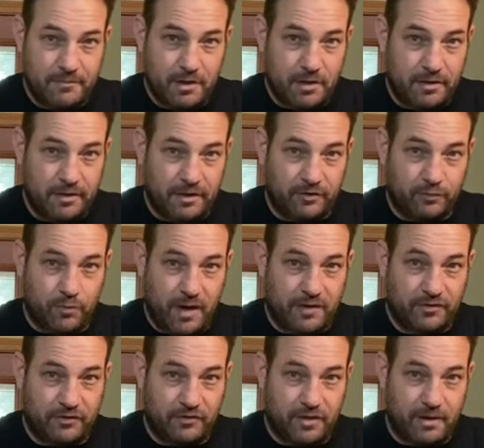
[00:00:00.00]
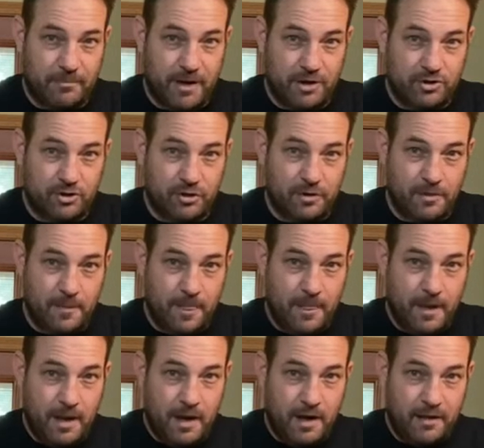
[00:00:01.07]
This rice is not measured.
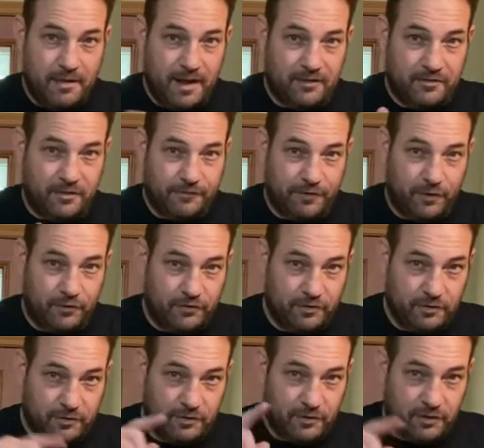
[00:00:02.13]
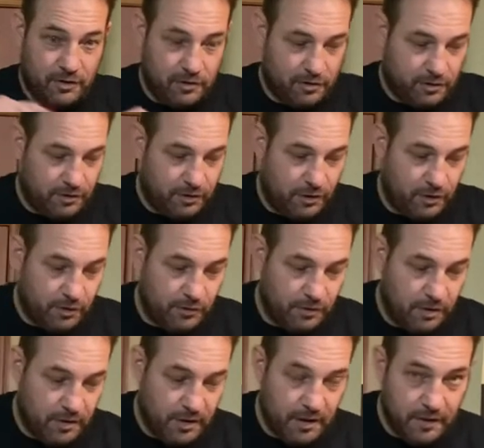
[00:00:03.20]
That's the first clue
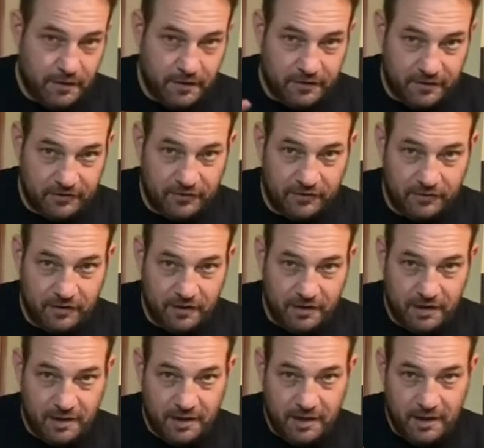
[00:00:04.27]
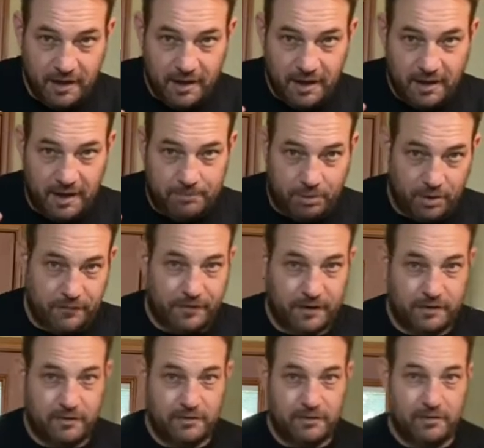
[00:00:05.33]
that this is a
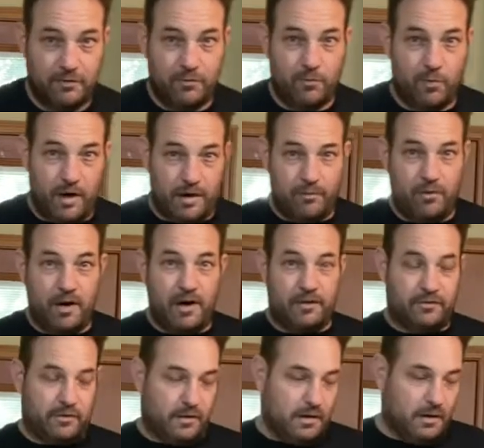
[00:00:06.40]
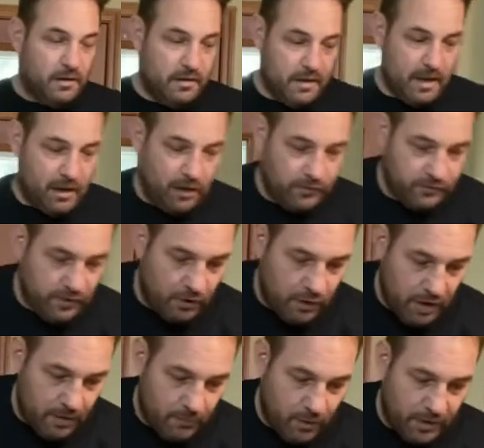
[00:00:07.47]
perfect white rice. Then also
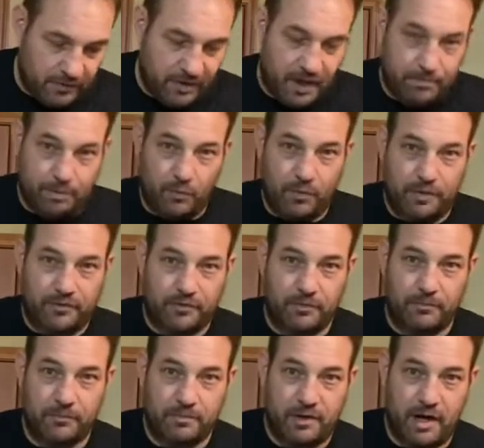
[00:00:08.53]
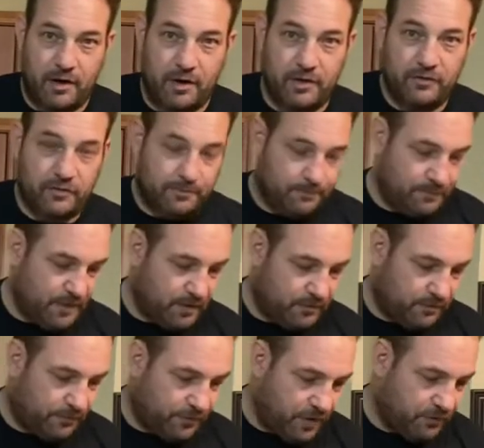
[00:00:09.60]
we're going to top it with some carrots and
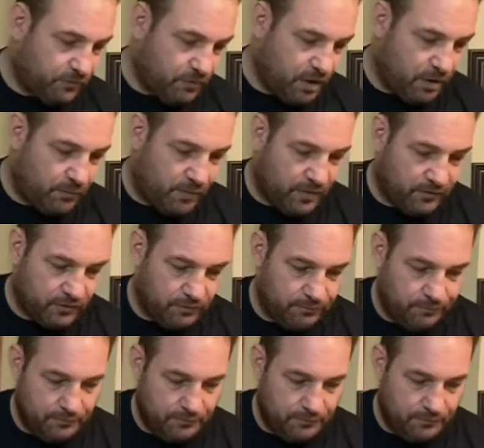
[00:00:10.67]
some fresh raisin.